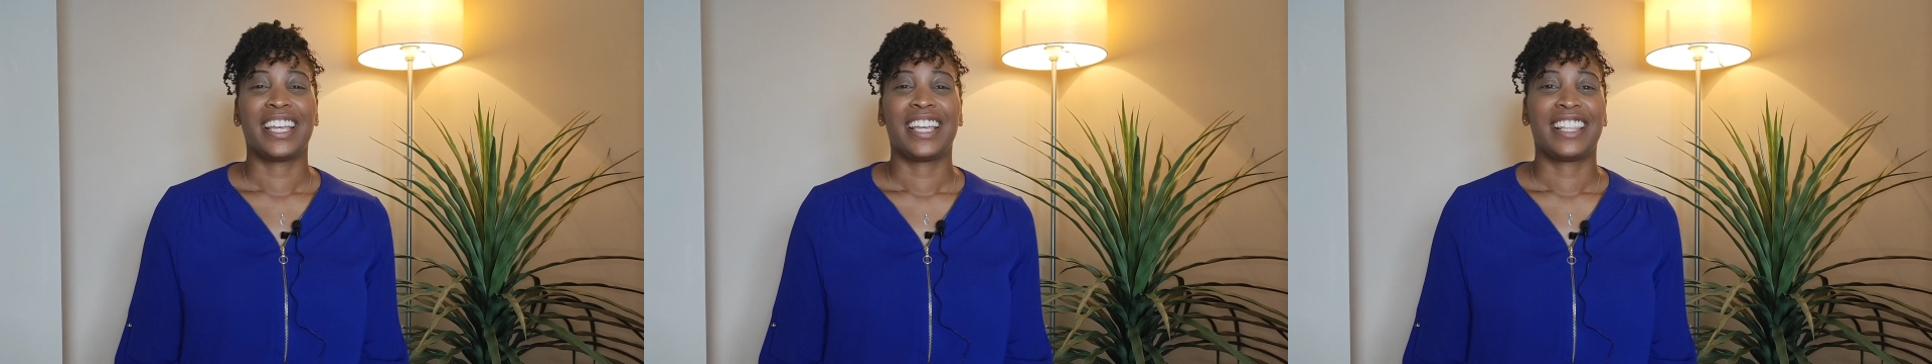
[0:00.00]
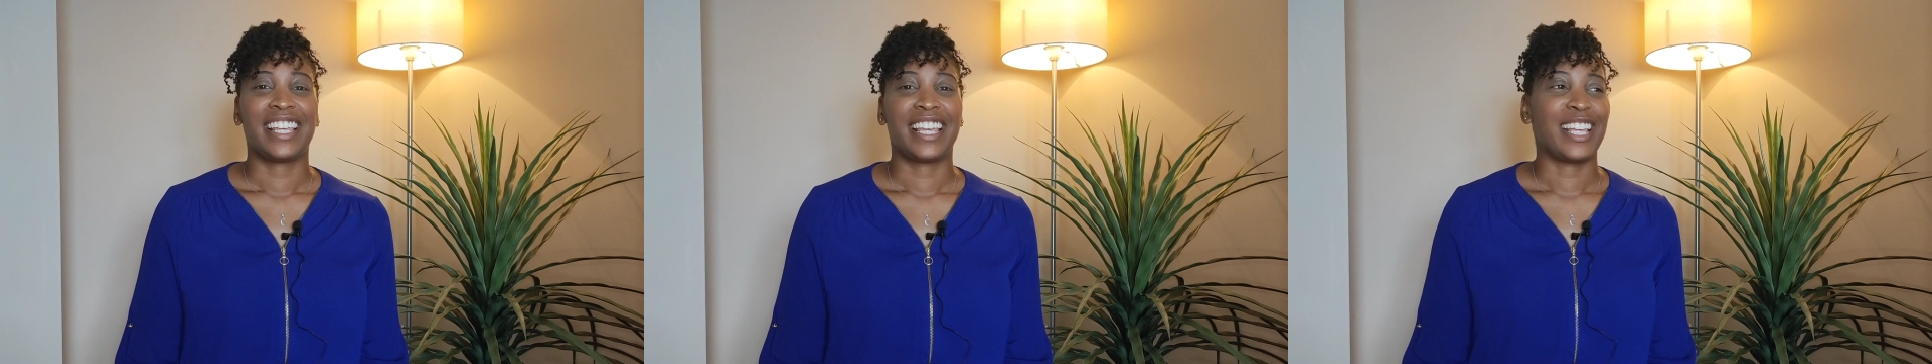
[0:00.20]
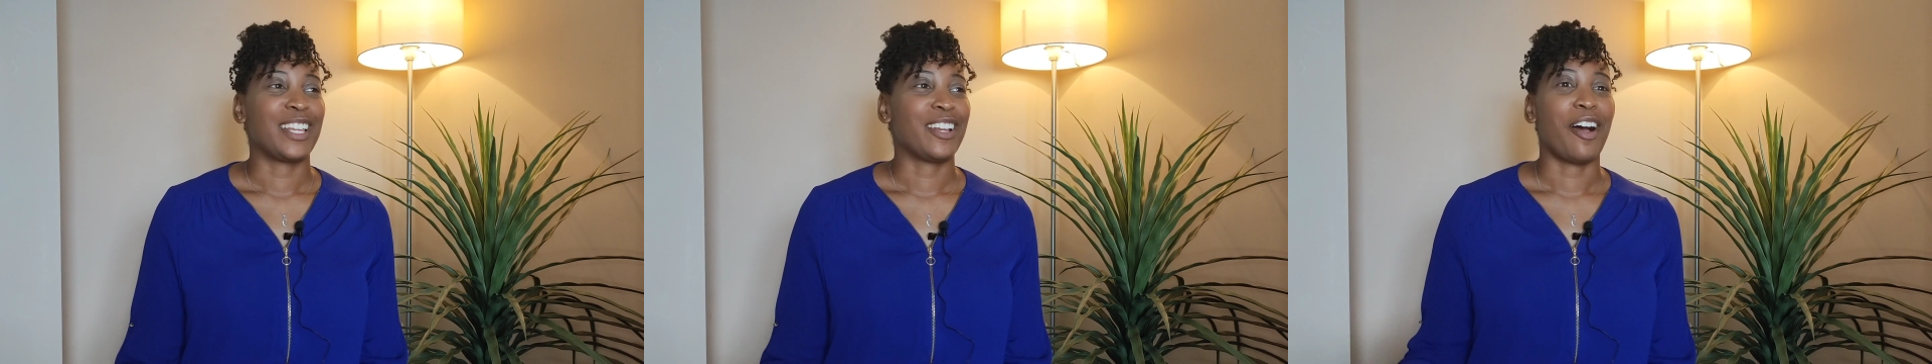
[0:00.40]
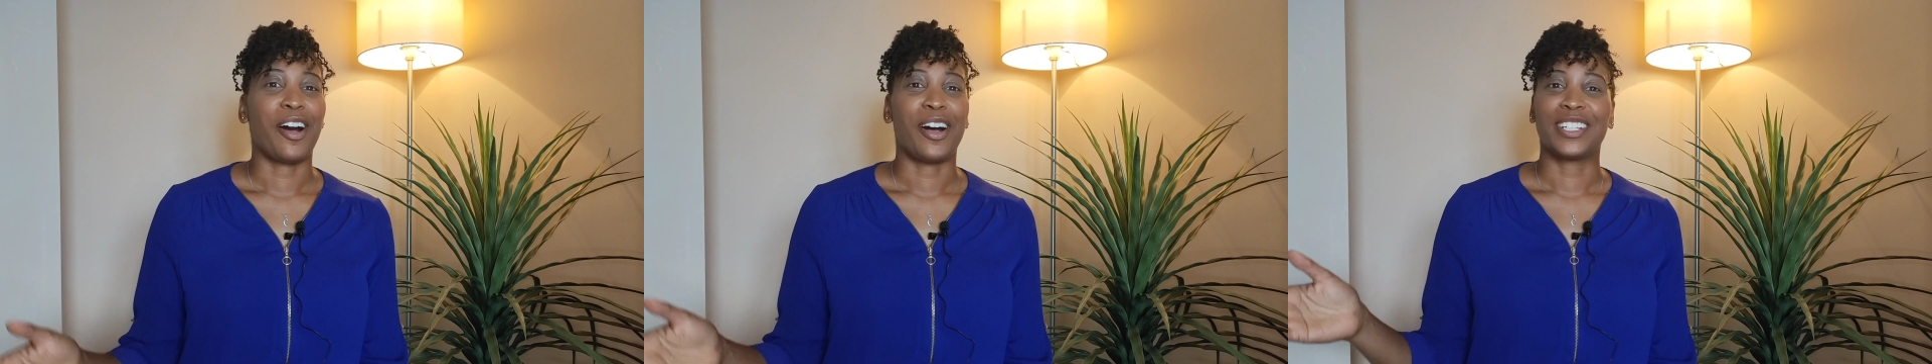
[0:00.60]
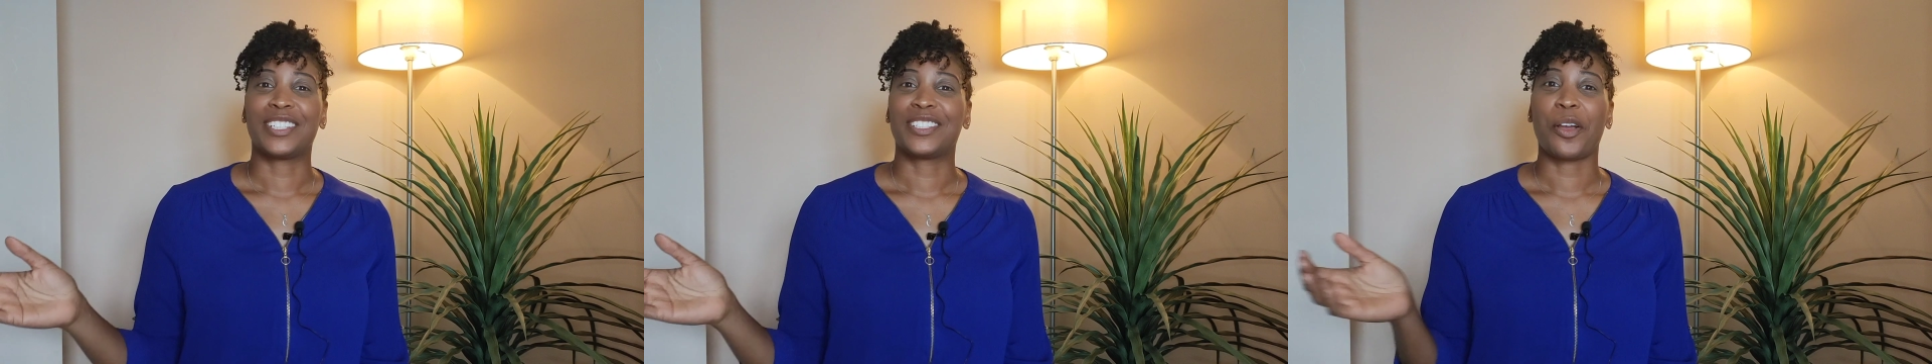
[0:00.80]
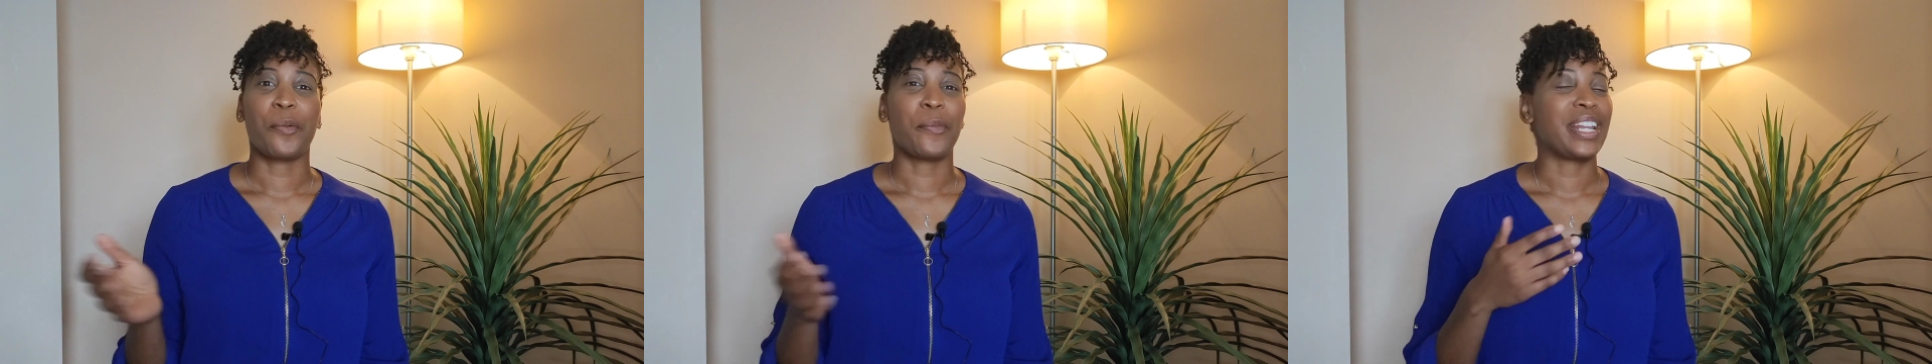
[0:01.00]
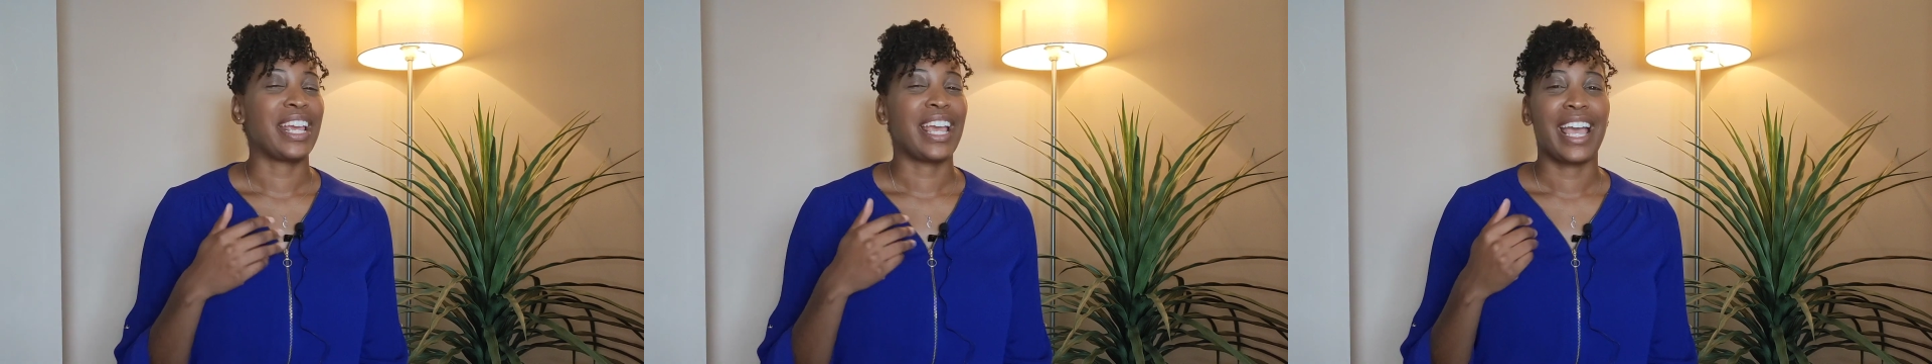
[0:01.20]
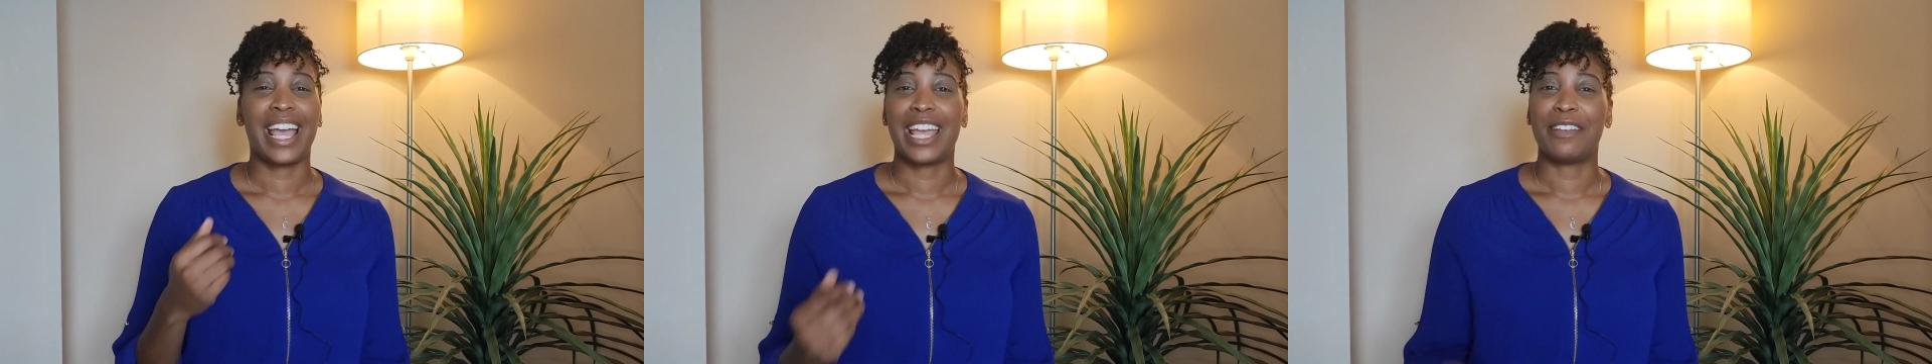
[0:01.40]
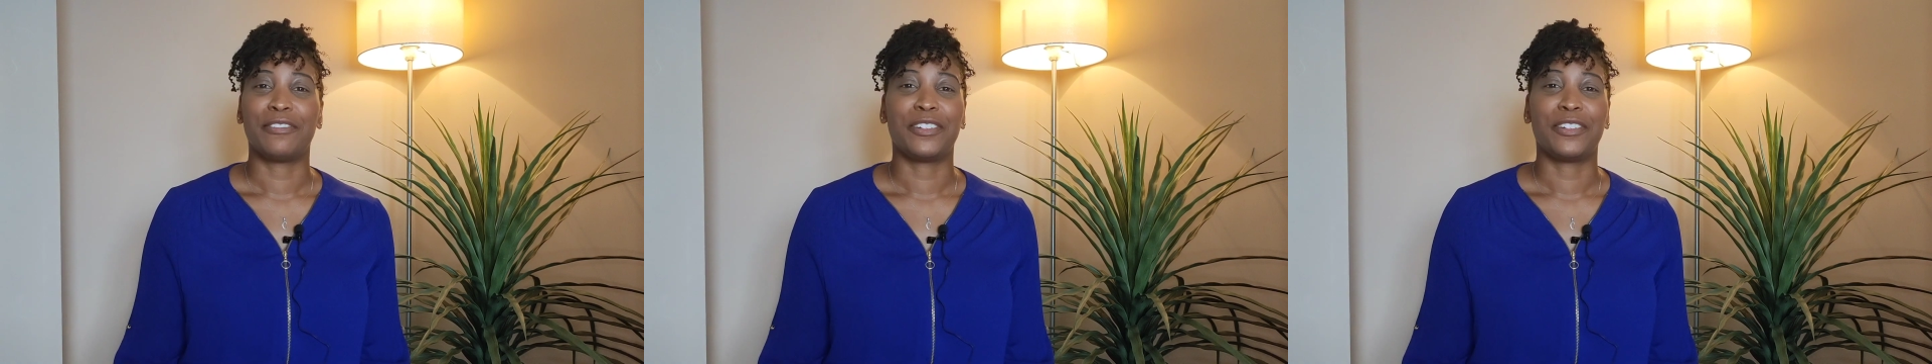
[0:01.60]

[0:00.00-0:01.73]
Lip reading: There are so many hair